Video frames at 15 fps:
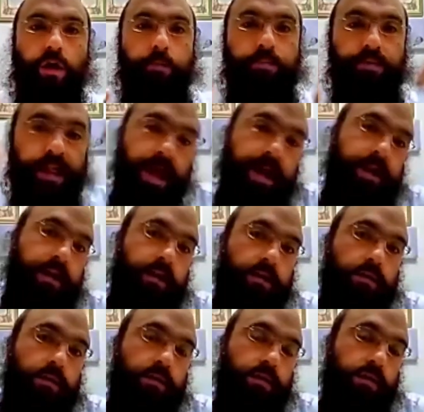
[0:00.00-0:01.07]

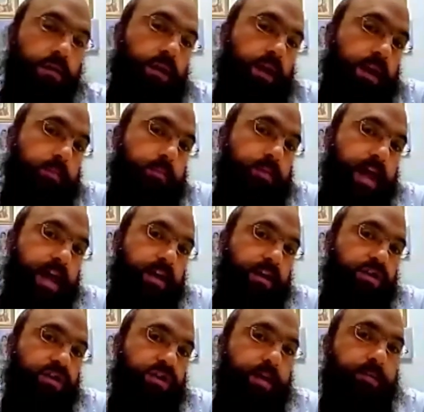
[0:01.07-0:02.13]
Planning, you're allowed to plan on
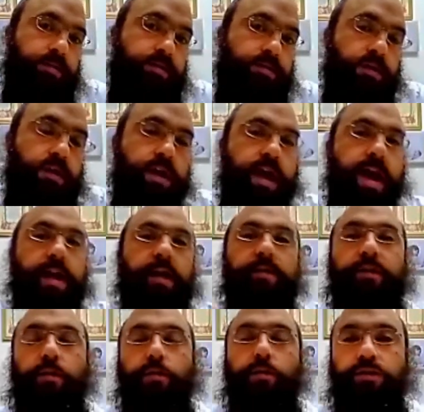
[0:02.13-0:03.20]
Shabbos
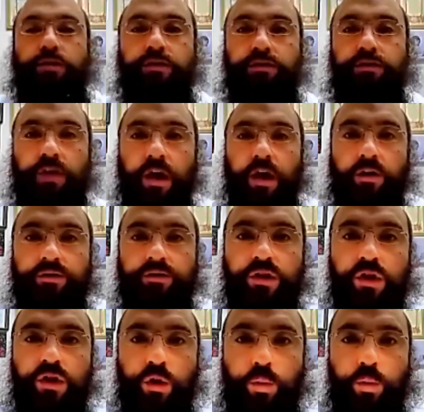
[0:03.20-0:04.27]
anything which is involved
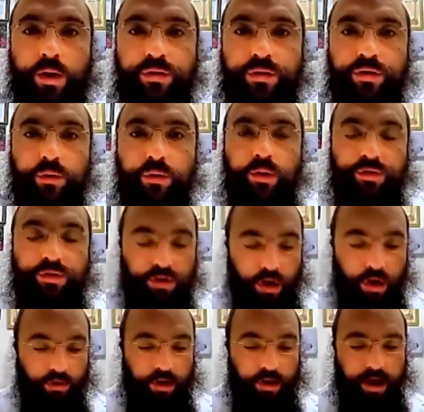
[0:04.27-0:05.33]
with
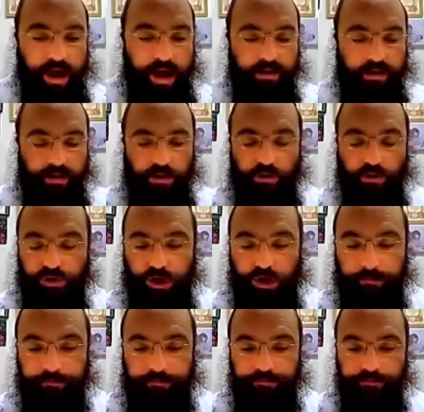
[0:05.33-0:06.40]
Torah and Kedusha.
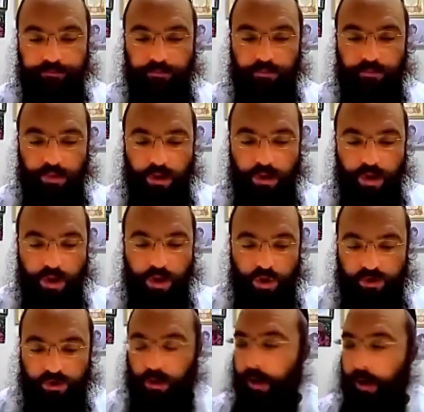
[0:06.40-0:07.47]

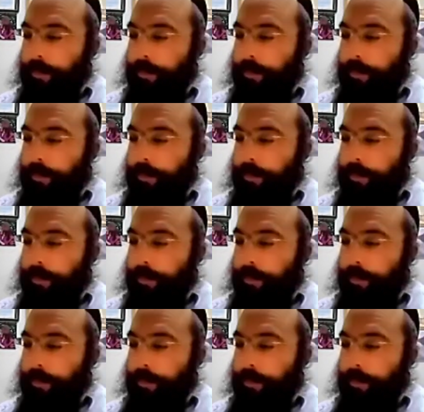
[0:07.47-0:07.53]
So up